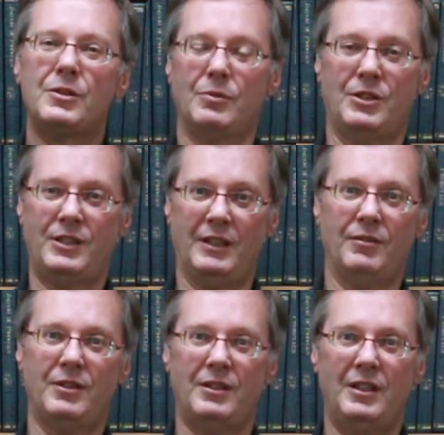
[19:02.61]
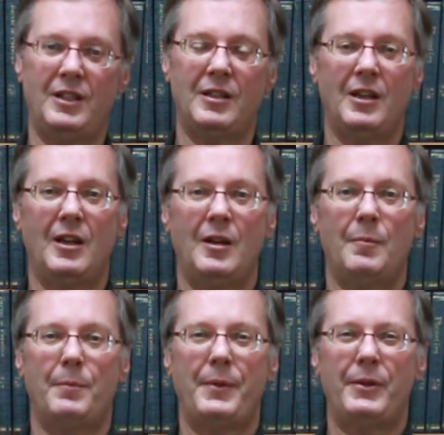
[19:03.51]
which sound neat,
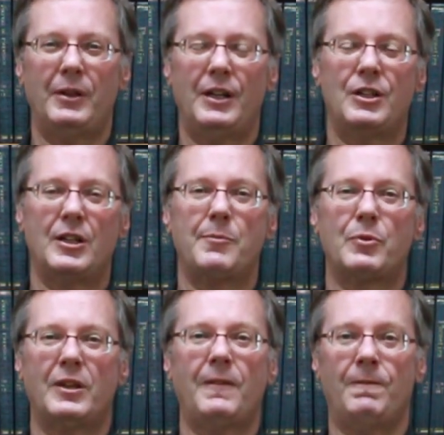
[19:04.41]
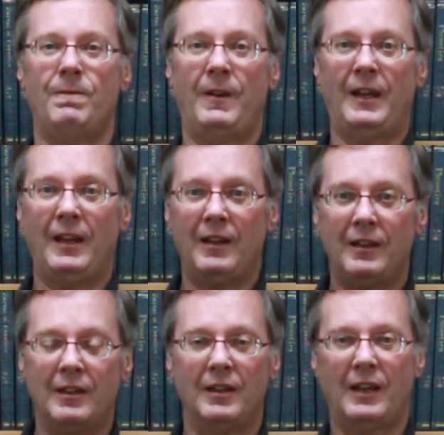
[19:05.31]
but they're actually pretty
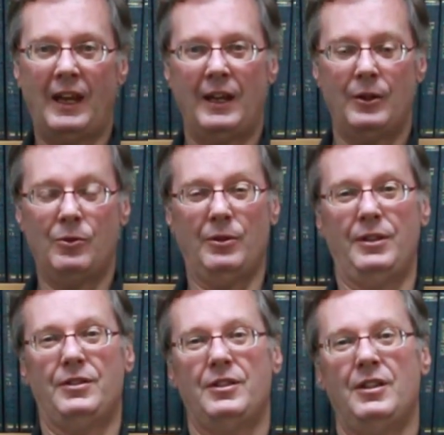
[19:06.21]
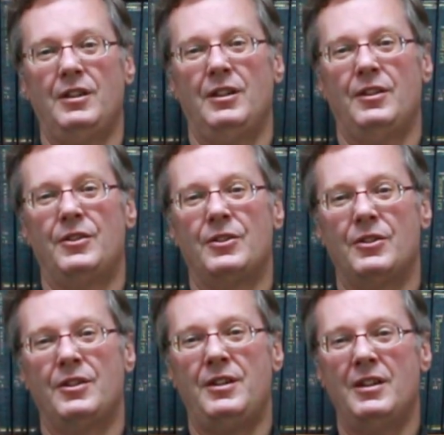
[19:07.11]
vague categories.
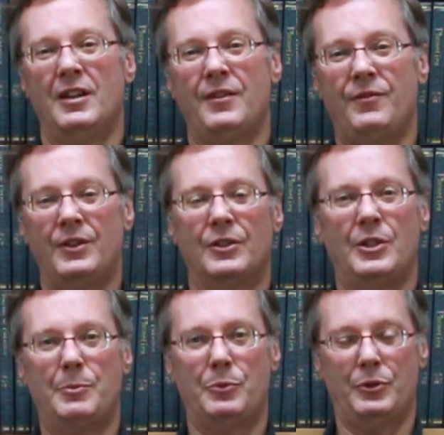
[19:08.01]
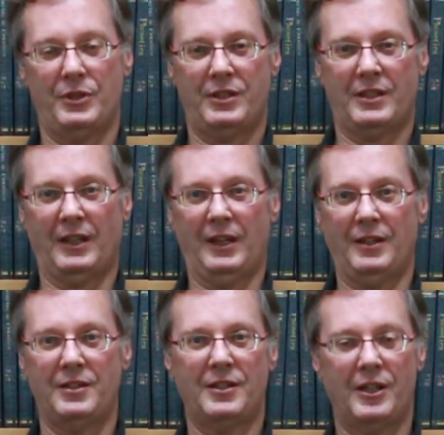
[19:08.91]
They're not very
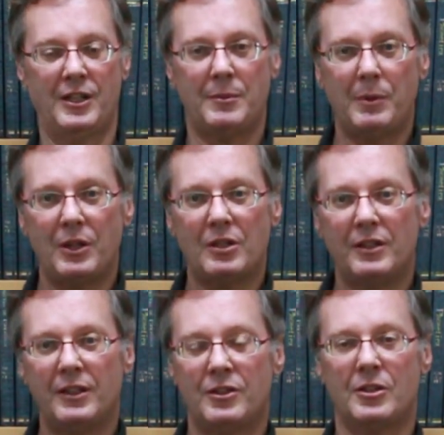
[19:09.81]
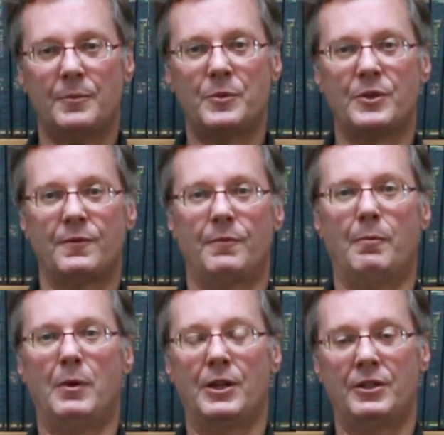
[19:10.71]
precise, especially in terms of
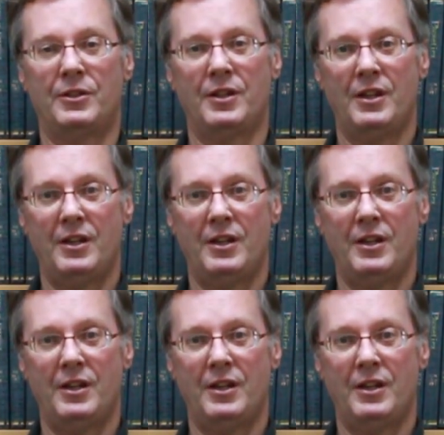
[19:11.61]
modern